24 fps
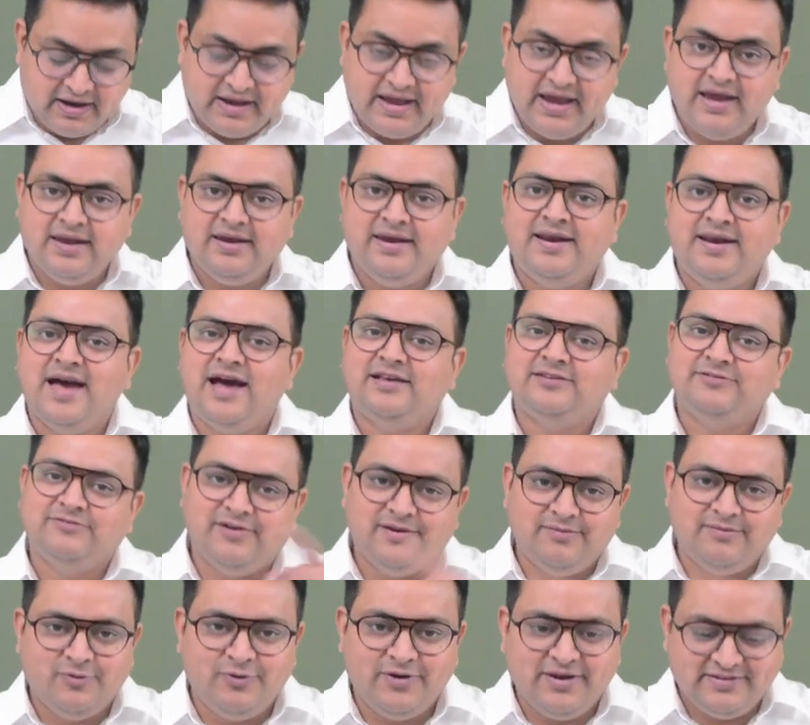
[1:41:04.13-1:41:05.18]
again, it has
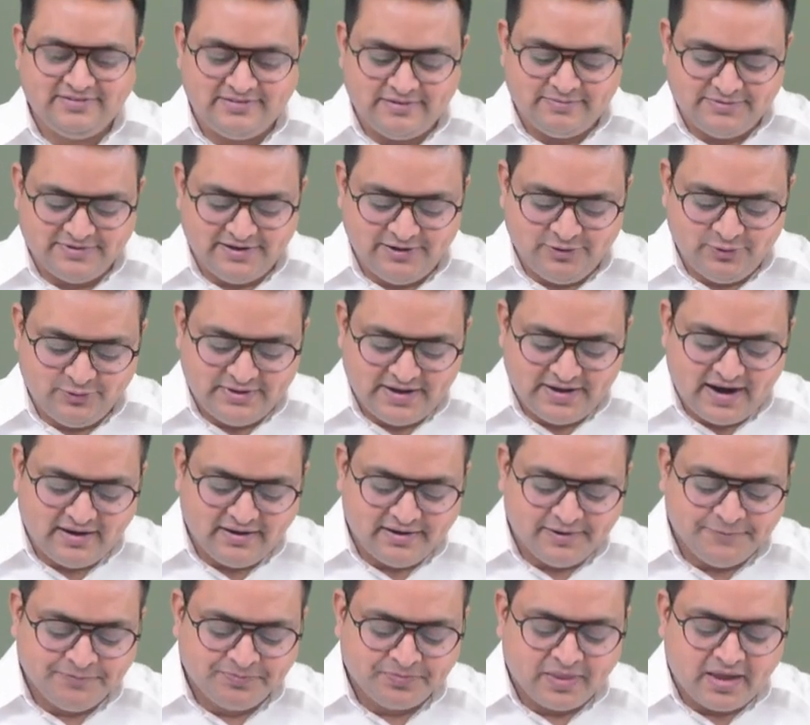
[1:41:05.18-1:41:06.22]
one more exception to
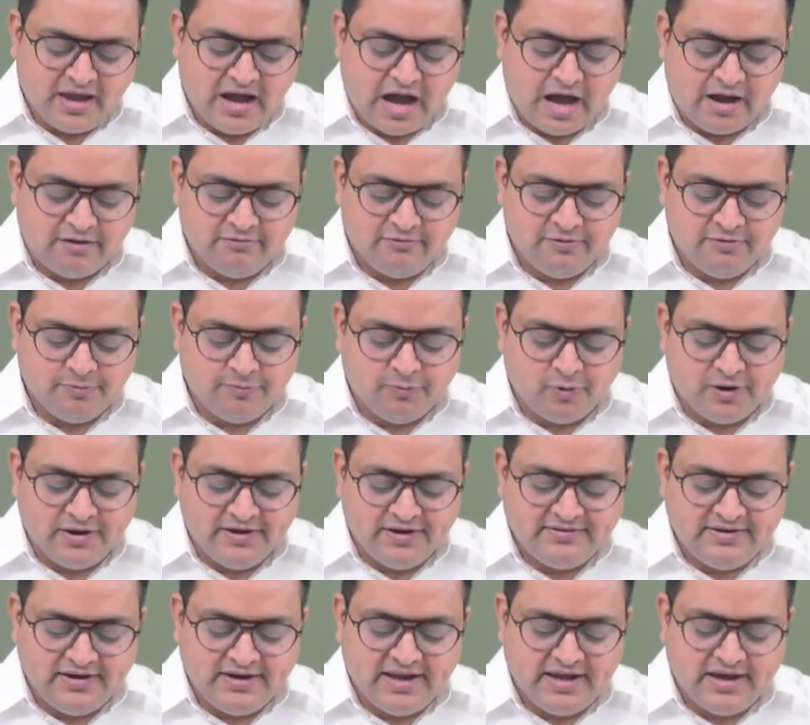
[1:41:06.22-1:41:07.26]
that. However,
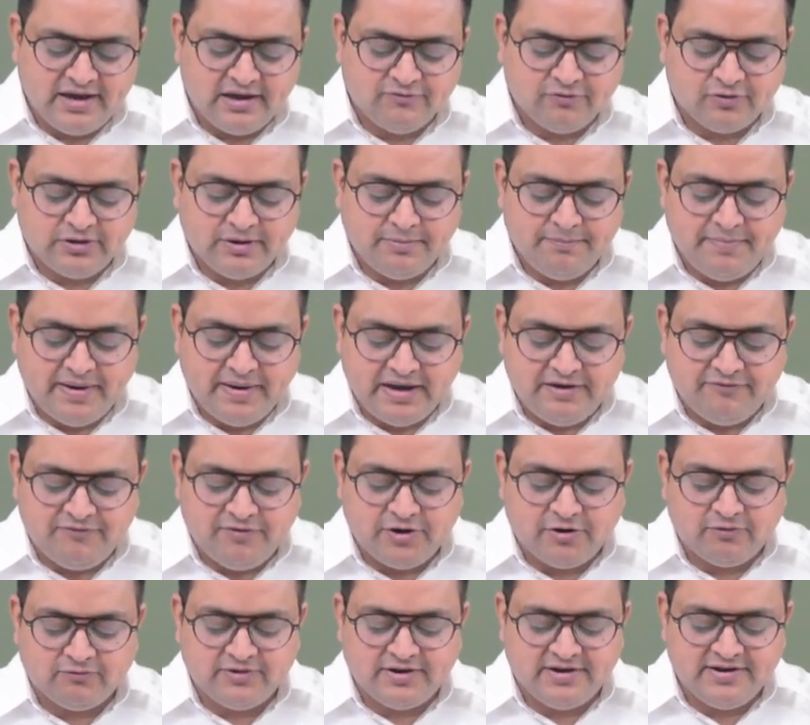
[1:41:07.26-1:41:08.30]
policy taken for the
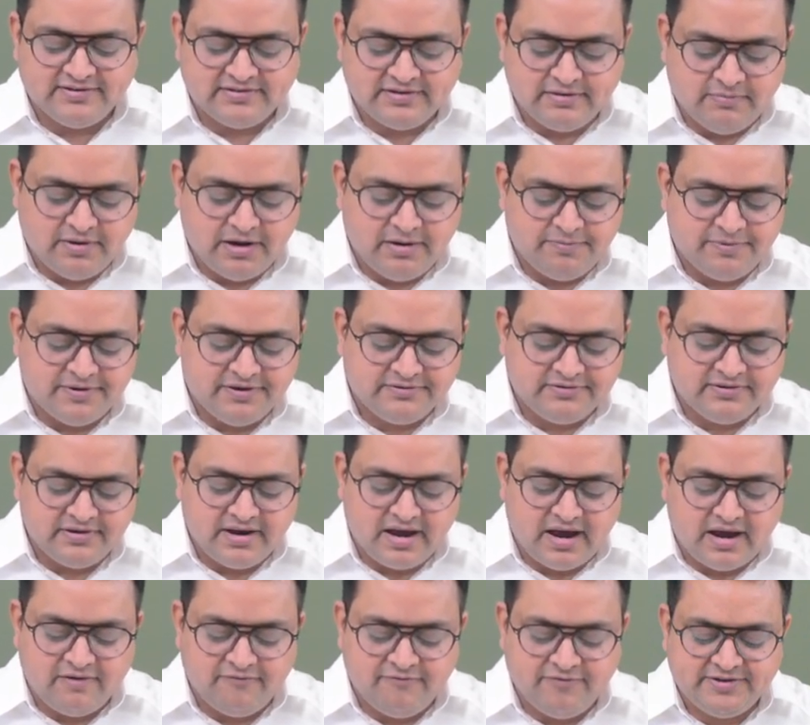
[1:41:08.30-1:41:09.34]
benefit of the disabled
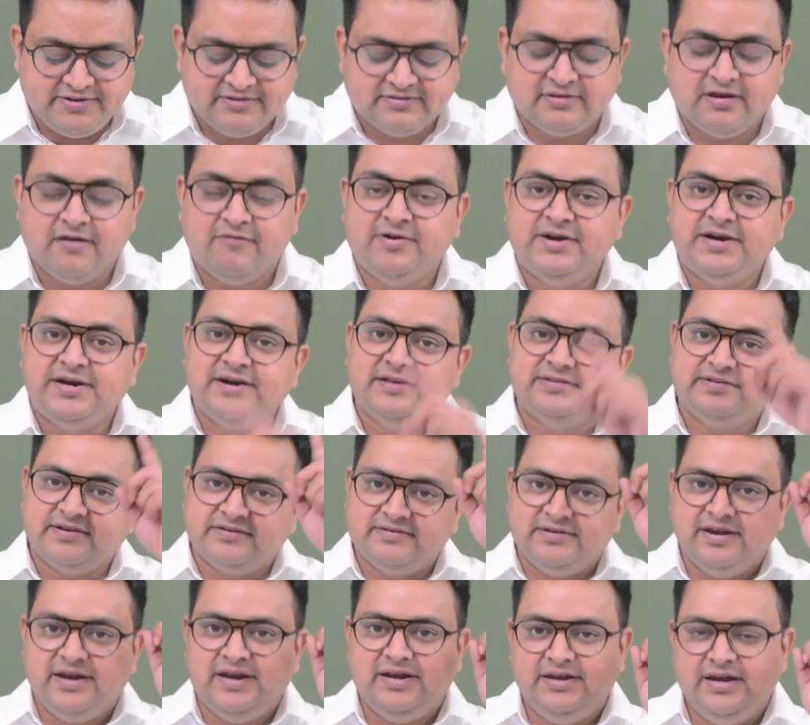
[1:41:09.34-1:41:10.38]
person, which is covered under
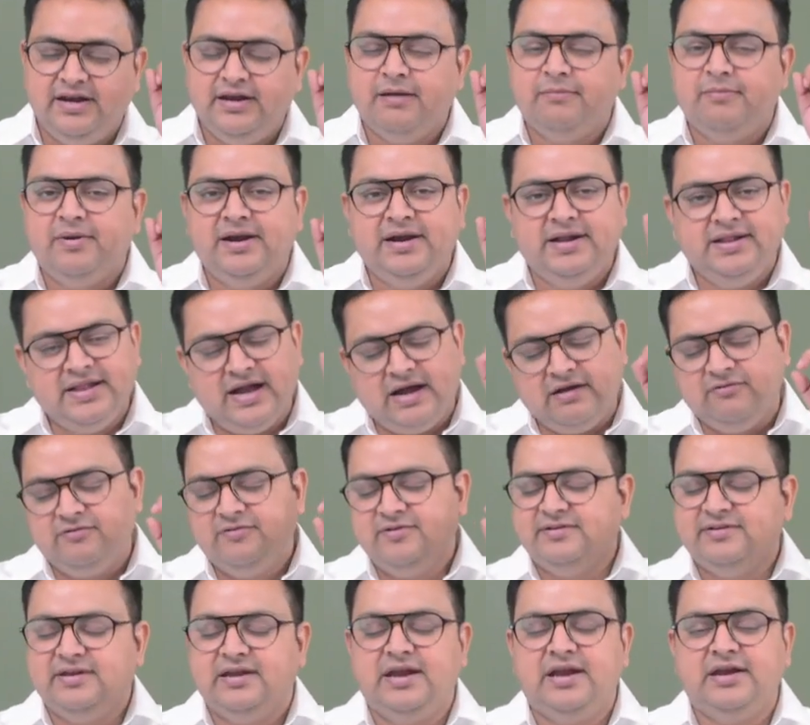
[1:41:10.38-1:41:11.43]
section 80DD, that we
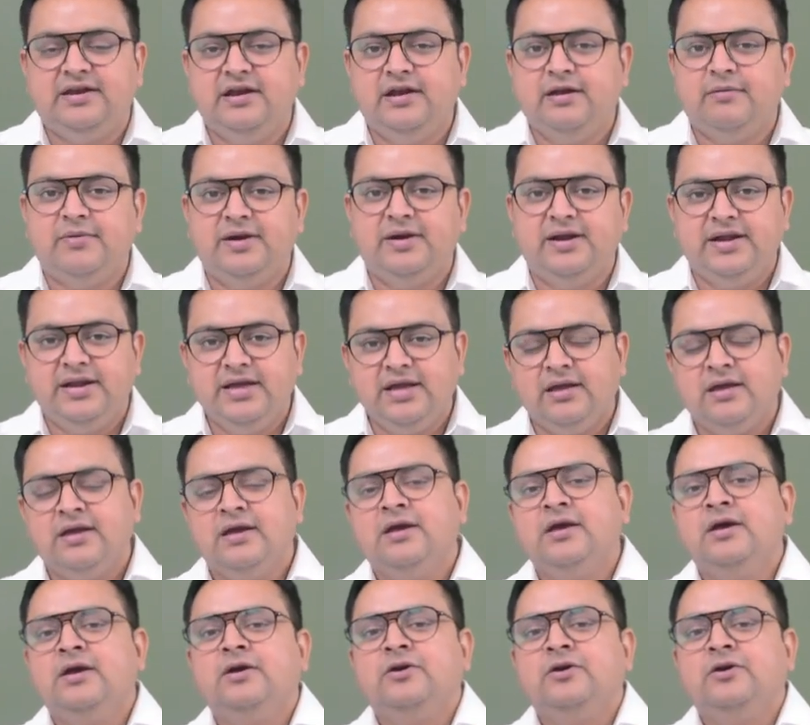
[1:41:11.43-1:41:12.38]
will see in 80DD.